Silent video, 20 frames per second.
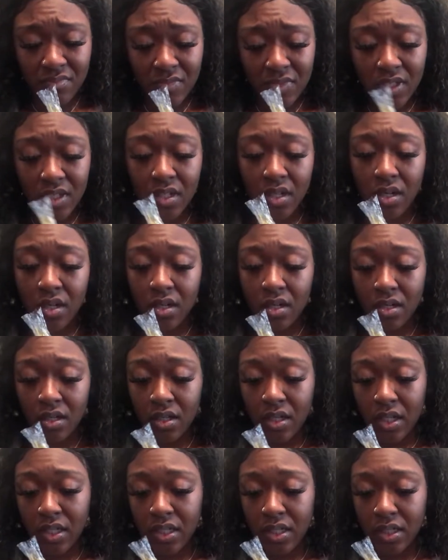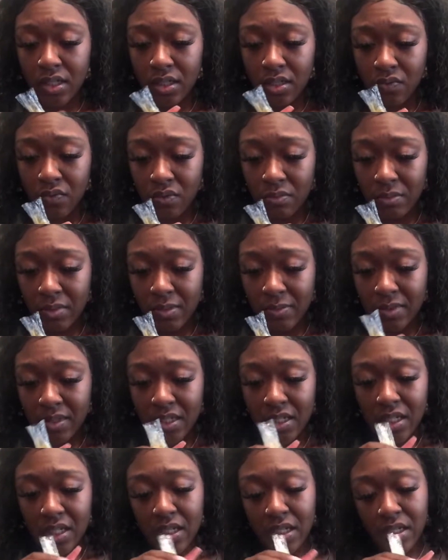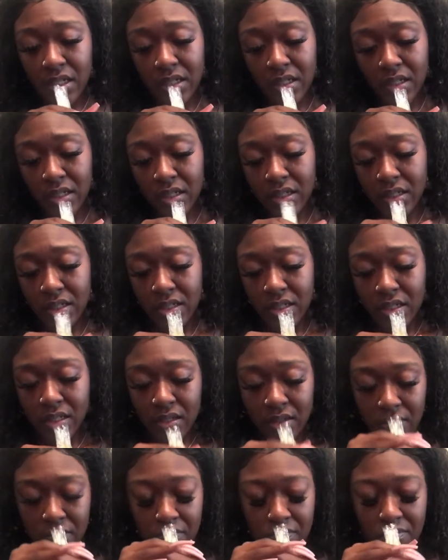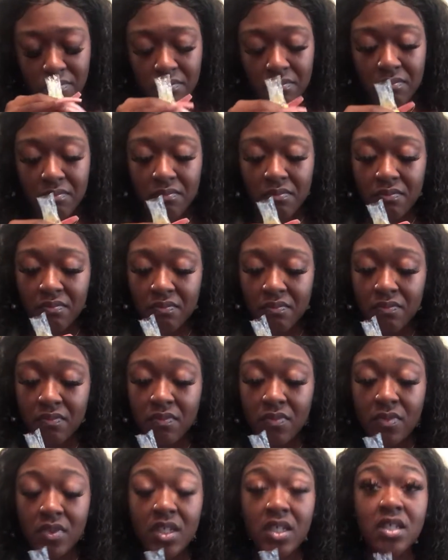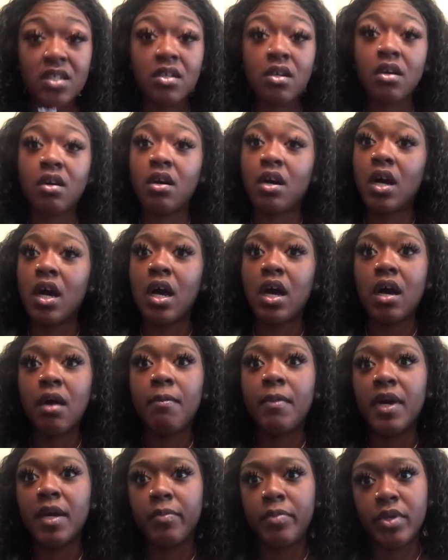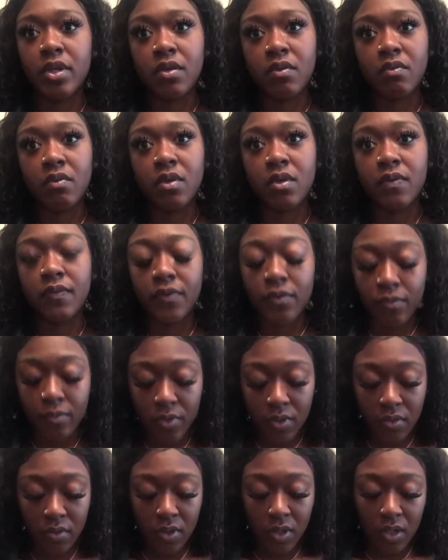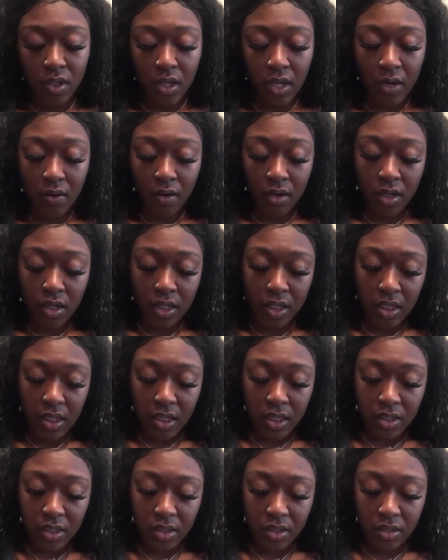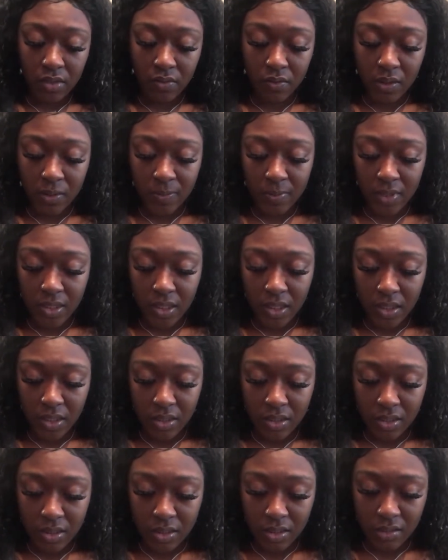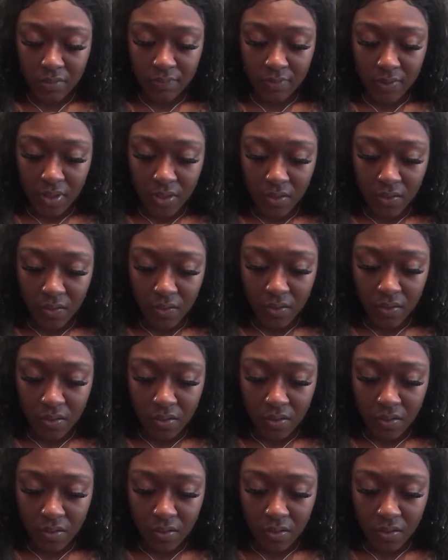Y'all, I think this one might be dead, because this, I might puke, for real. I already had to go spit that other stuff out.